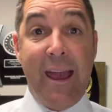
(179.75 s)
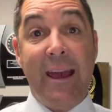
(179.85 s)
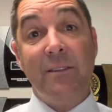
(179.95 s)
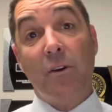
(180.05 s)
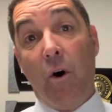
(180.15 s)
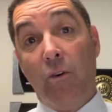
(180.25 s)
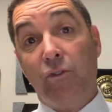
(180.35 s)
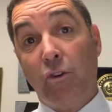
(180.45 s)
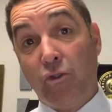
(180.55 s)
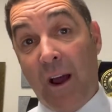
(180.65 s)
and to
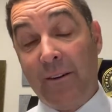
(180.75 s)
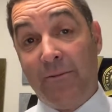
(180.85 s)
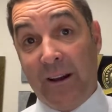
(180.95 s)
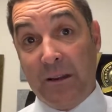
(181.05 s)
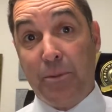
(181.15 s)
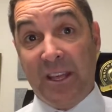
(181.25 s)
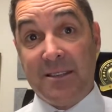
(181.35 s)
also try to find a place